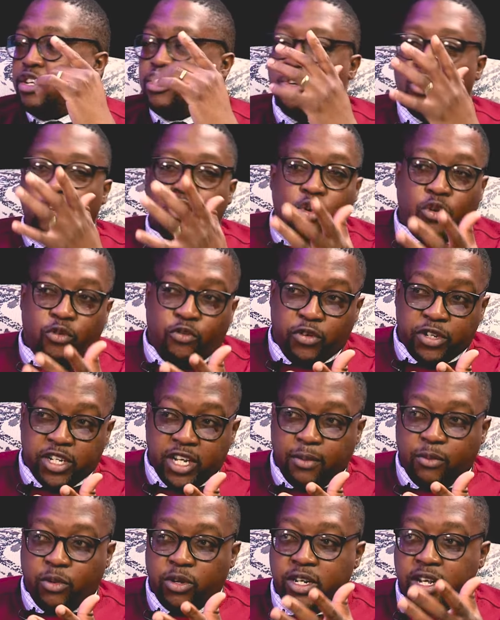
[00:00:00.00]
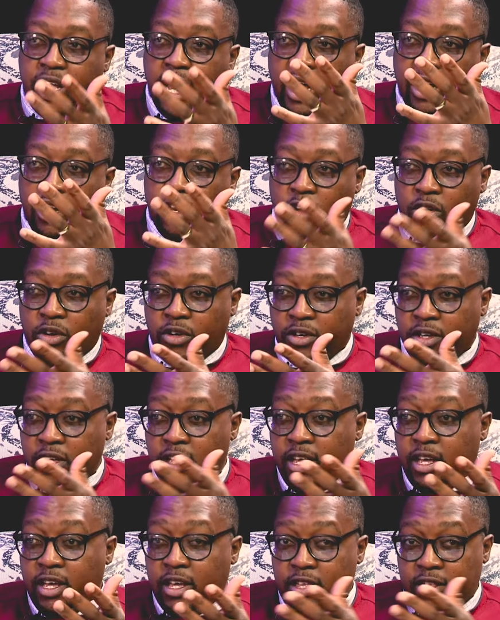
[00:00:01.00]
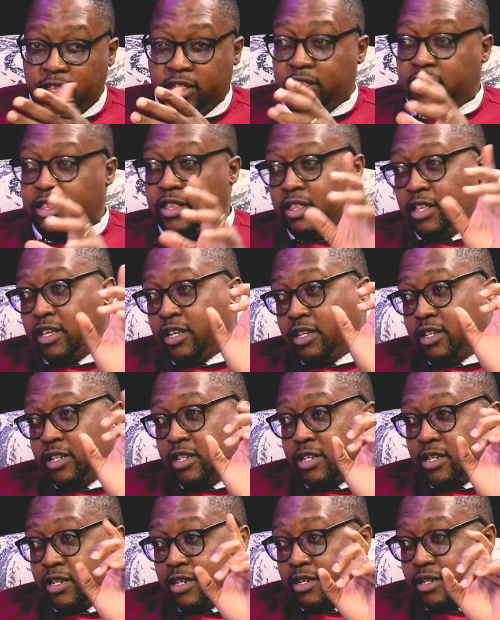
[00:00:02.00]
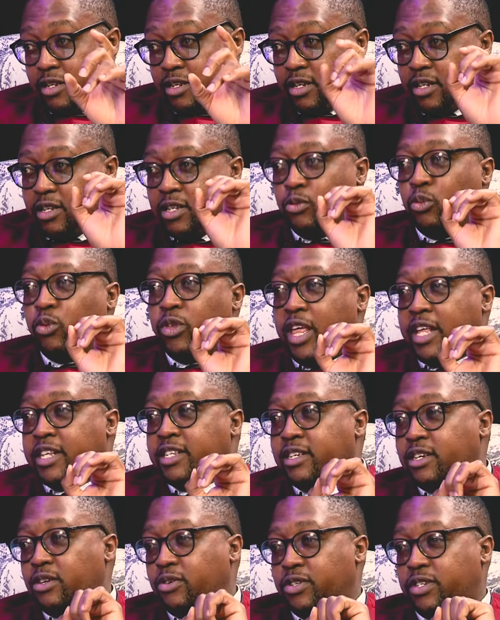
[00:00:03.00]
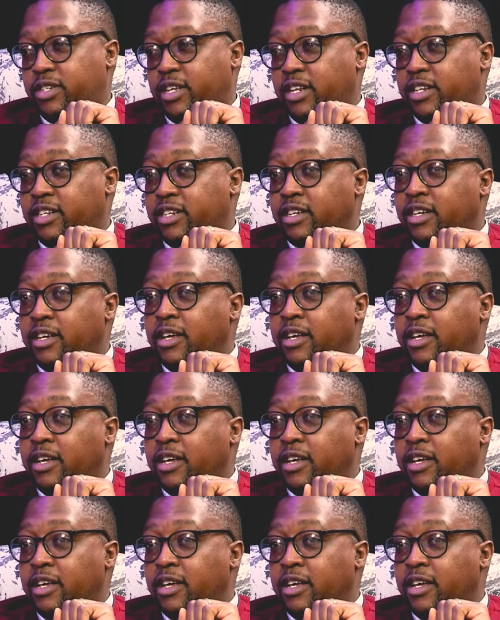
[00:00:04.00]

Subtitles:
And you look for somebody along with that skill set.